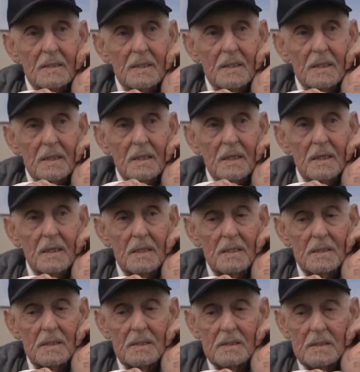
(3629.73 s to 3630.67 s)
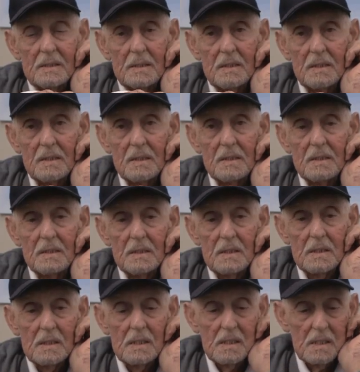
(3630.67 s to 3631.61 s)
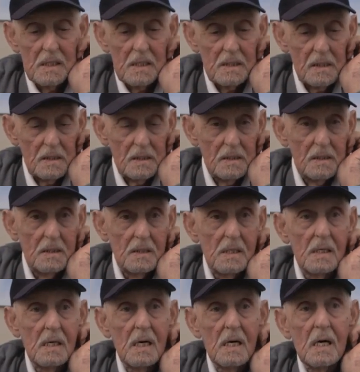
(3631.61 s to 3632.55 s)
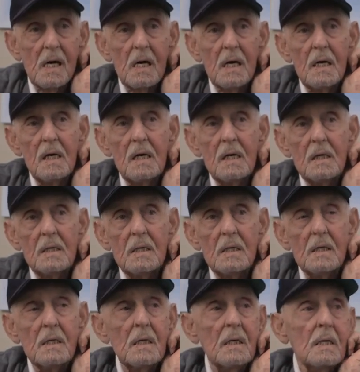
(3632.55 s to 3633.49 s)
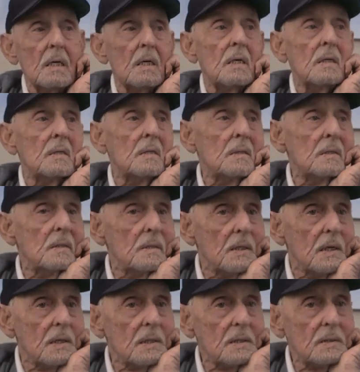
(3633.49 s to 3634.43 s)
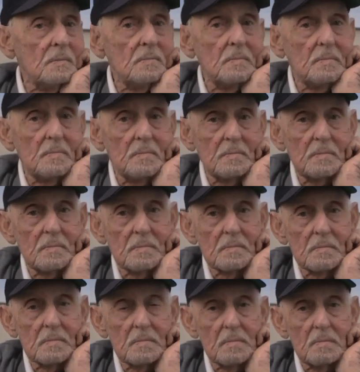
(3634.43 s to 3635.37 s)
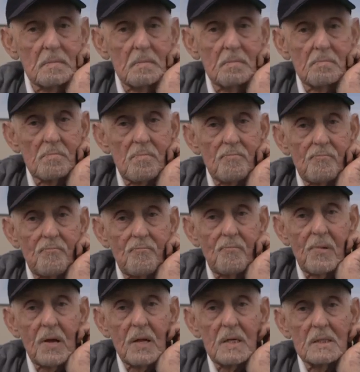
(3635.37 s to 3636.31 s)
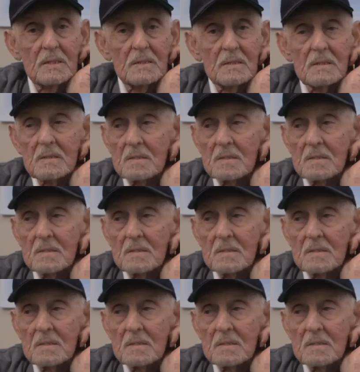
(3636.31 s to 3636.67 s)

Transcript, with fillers: yeah. Let's see. I'd probably strangle myself here We'll, we'll Okay, okay, good.